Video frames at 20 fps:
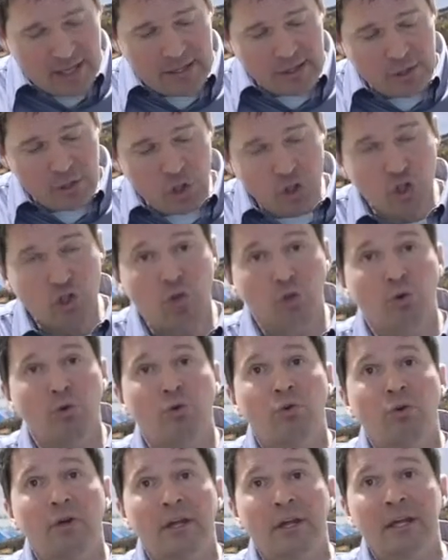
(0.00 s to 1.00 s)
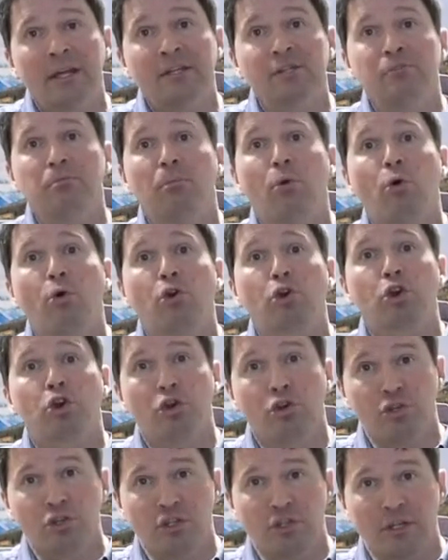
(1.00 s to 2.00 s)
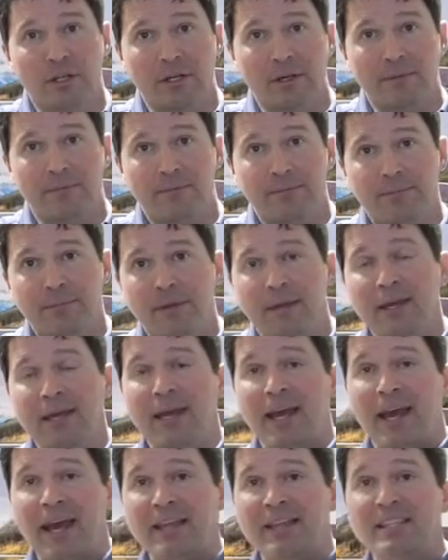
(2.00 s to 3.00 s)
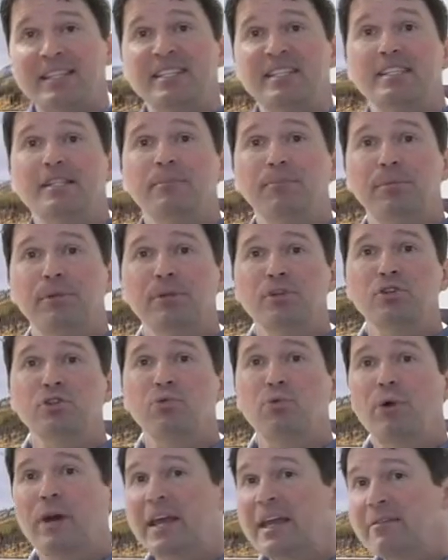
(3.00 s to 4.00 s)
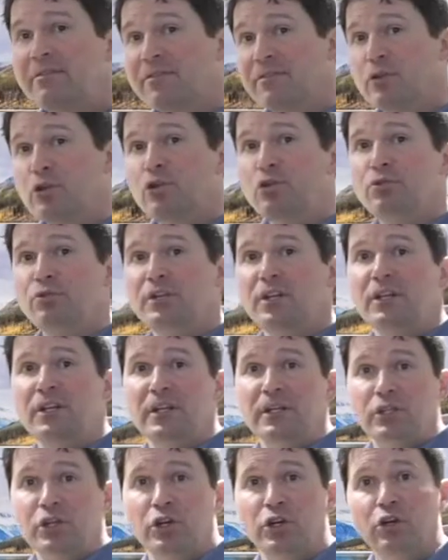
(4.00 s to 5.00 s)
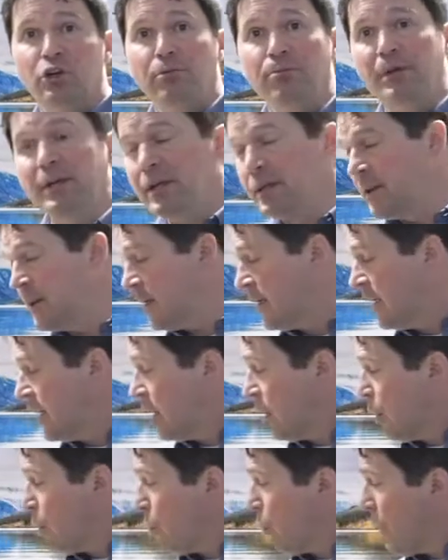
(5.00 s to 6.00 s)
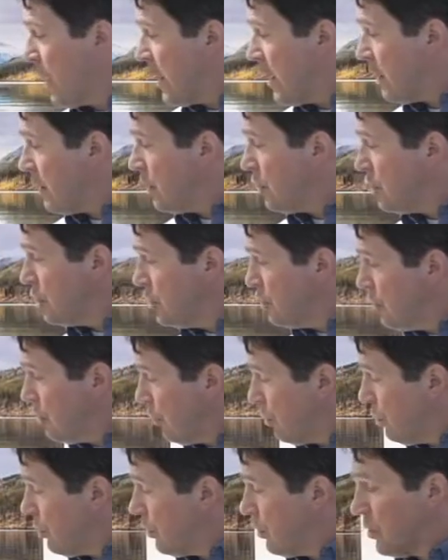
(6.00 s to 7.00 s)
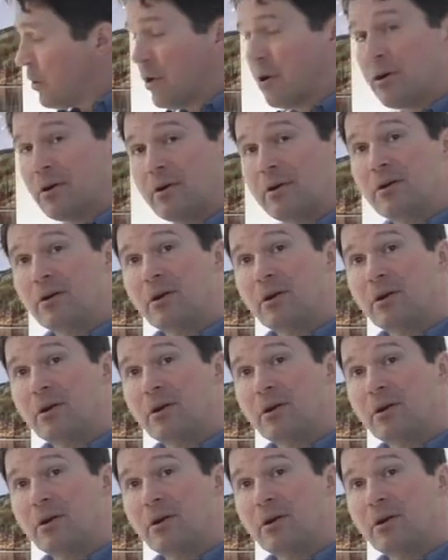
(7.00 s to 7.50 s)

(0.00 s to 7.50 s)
of the shoe is more cushiony. And the simplest way for you to determine where your